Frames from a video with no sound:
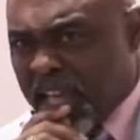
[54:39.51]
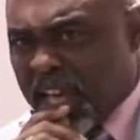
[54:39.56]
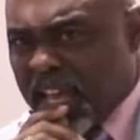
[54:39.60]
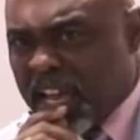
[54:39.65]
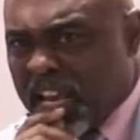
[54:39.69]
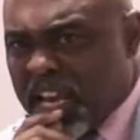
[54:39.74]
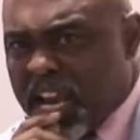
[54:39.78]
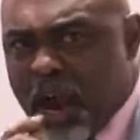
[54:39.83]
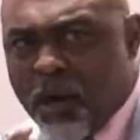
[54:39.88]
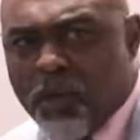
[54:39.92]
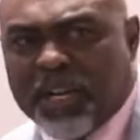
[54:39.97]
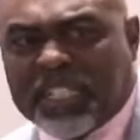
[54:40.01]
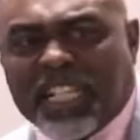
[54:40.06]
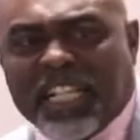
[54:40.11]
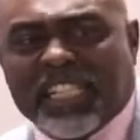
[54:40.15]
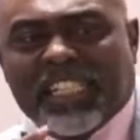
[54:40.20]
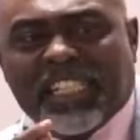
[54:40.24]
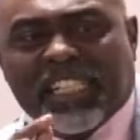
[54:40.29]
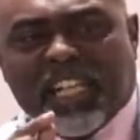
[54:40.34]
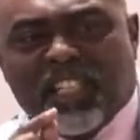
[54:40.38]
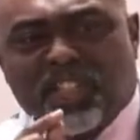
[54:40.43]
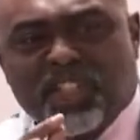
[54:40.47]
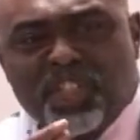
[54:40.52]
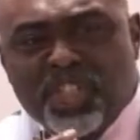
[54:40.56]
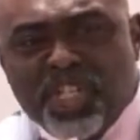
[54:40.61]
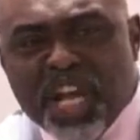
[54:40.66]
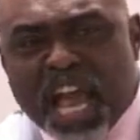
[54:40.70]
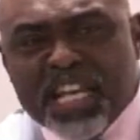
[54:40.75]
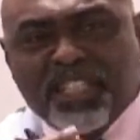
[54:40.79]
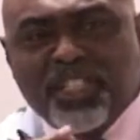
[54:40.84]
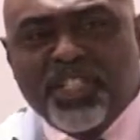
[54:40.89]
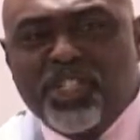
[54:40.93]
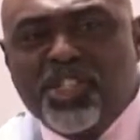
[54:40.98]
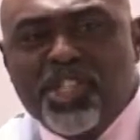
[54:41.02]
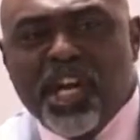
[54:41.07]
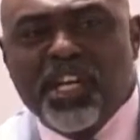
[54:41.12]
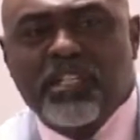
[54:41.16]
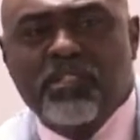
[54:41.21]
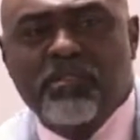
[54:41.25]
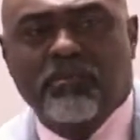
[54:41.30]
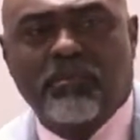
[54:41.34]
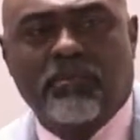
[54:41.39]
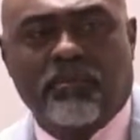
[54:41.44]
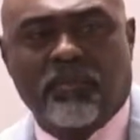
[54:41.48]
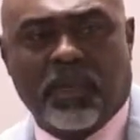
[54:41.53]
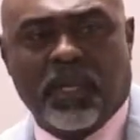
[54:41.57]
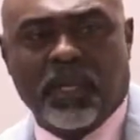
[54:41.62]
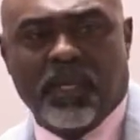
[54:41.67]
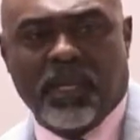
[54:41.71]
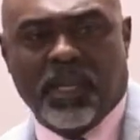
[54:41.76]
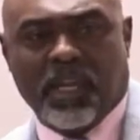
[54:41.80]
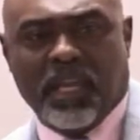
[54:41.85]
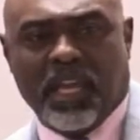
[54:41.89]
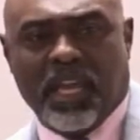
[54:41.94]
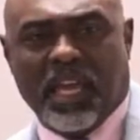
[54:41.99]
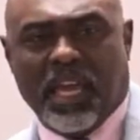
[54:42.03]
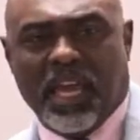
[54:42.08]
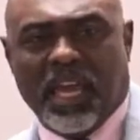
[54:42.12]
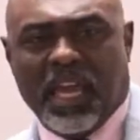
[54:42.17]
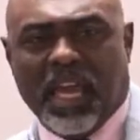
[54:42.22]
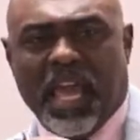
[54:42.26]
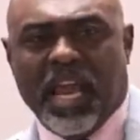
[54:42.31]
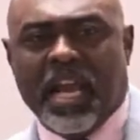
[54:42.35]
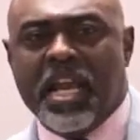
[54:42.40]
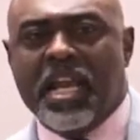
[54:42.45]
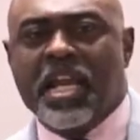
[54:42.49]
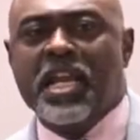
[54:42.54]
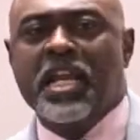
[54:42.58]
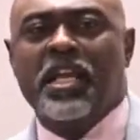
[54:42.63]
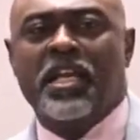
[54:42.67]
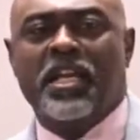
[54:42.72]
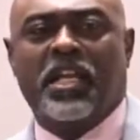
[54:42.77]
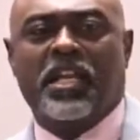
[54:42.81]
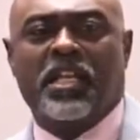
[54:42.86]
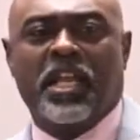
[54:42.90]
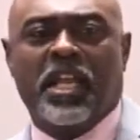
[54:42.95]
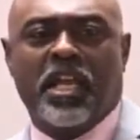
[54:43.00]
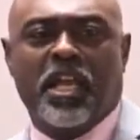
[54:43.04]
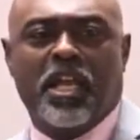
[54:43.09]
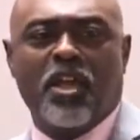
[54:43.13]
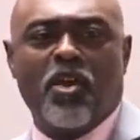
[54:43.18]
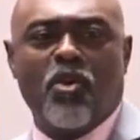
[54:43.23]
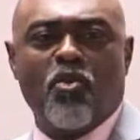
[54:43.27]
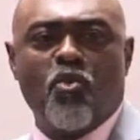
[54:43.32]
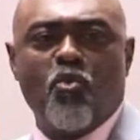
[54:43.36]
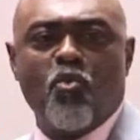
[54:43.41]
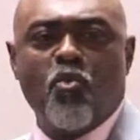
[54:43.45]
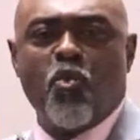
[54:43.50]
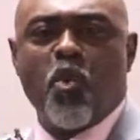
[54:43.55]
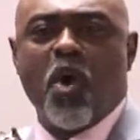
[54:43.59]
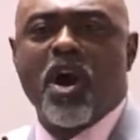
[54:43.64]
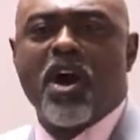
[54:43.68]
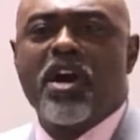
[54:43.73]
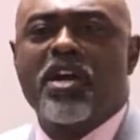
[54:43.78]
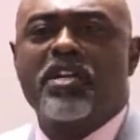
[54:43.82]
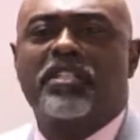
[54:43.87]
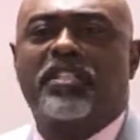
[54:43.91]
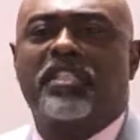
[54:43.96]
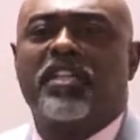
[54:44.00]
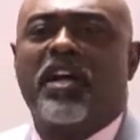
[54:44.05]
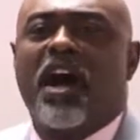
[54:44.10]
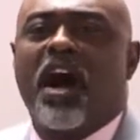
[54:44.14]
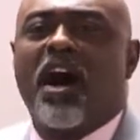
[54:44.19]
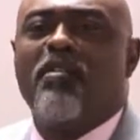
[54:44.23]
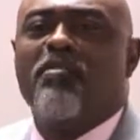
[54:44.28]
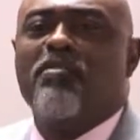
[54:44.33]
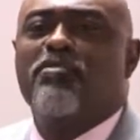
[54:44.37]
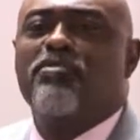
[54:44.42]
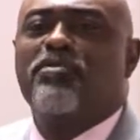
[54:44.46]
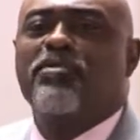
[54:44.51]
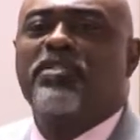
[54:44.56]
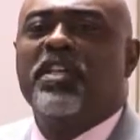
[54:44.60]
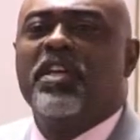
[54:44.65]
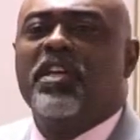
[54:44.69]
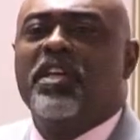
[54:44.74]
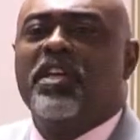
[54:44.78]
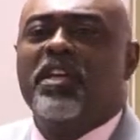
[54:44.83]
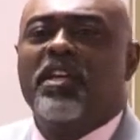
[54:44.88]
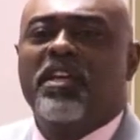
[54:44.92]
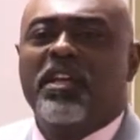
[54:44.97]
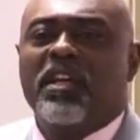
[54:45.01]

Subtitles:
There was a suggestion in the words of the